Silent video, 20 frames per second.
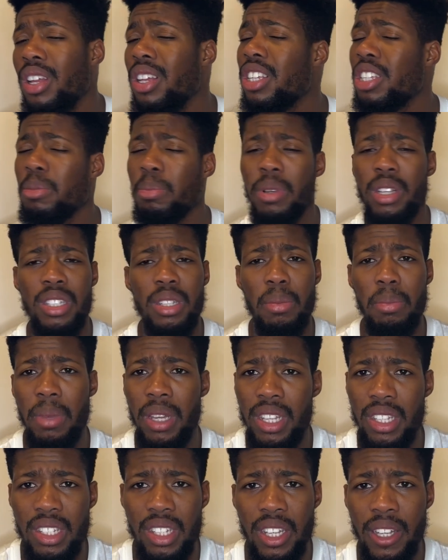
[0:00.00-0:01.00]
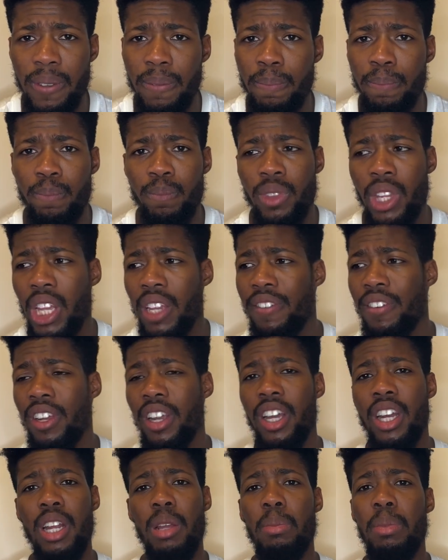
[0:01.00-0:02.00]
It smells amazing if you're
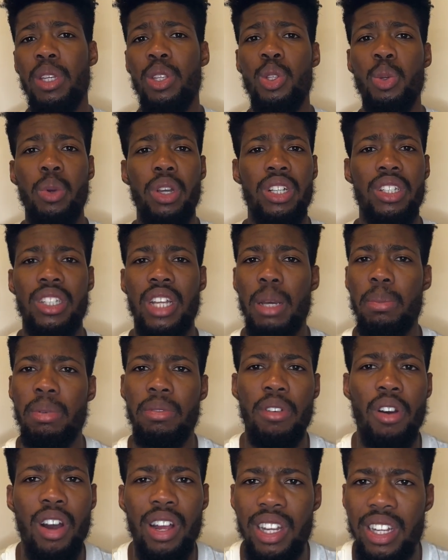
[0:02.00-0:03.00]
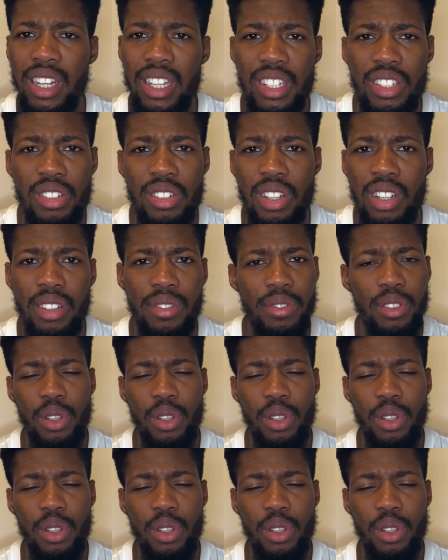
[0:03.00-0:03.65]
gonna be doing type of holiday stuff.